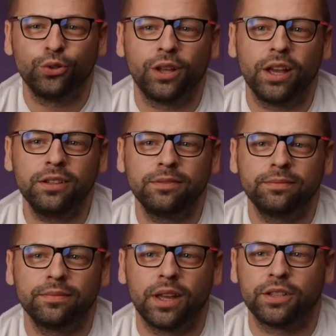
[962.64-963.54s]
luck,
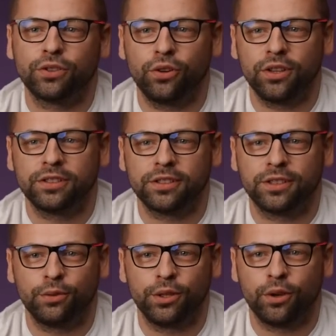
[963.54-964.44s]
and sorry that the
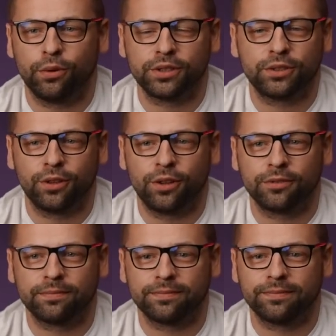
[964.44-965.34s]
video was so long.
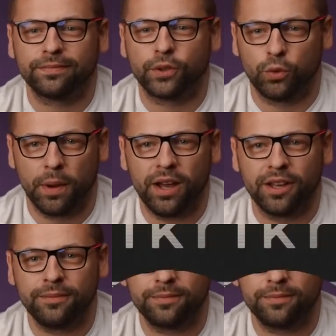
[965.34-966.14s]
Goodbye!